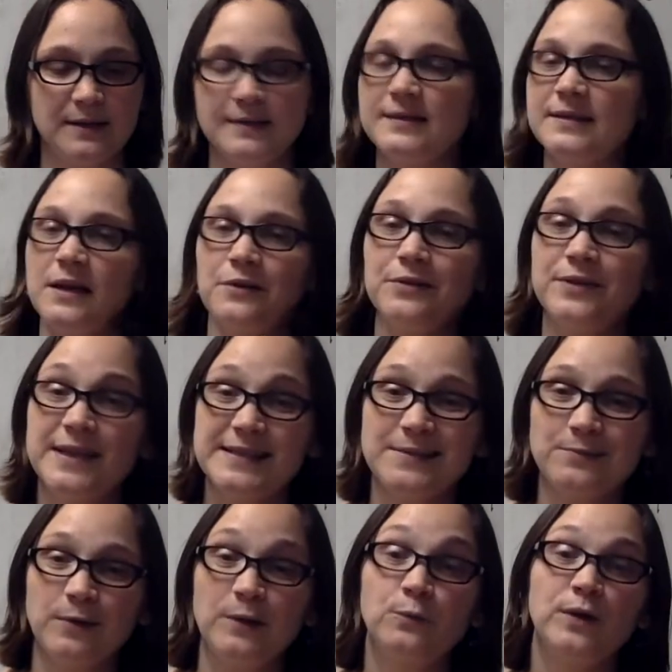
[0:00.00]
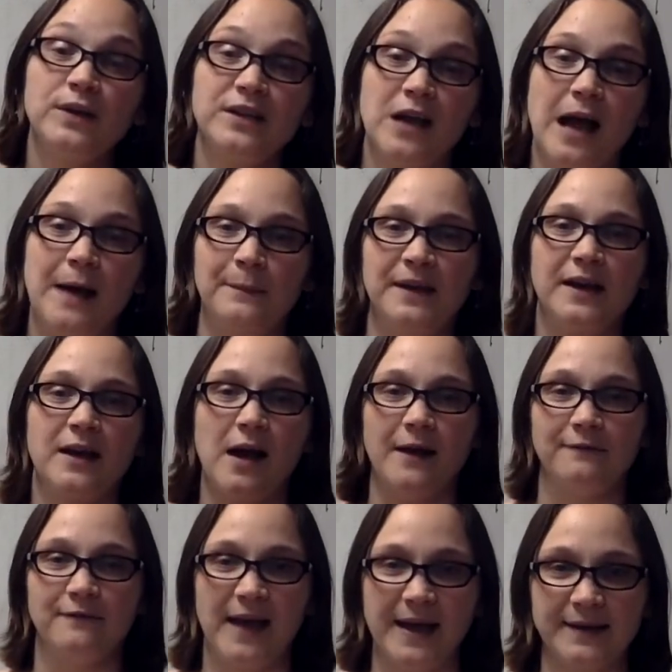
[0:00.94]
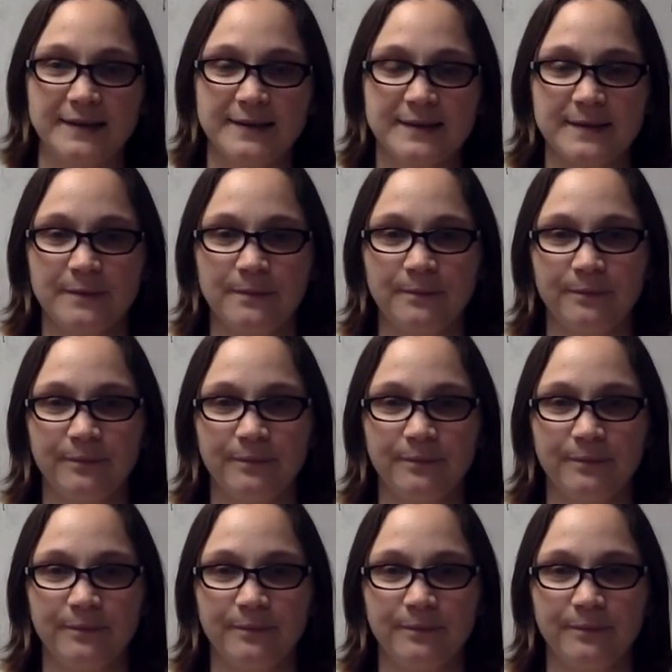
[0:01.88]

So this one would not be convex.